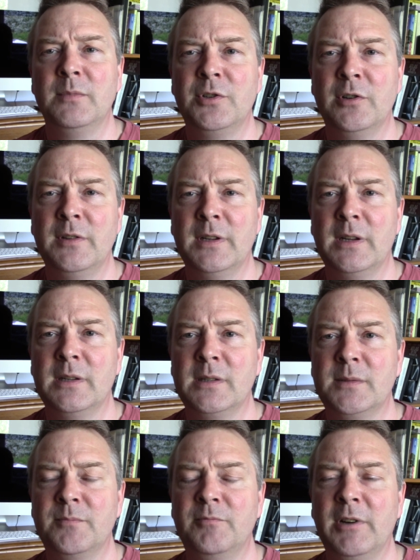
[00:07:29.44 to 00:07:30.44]
during the
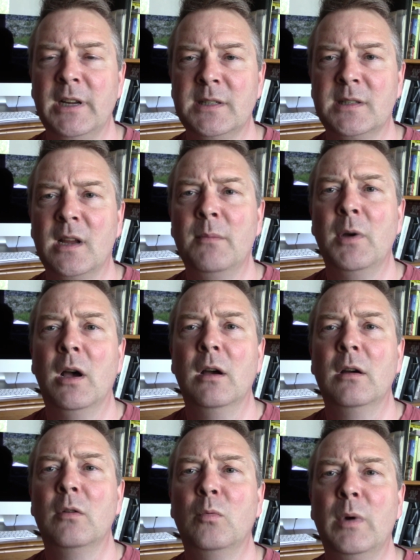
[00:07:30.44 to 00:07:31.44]
spring and summer,
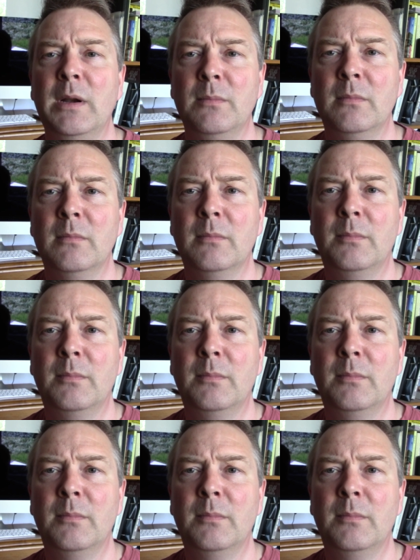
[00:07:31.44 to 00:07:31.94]
when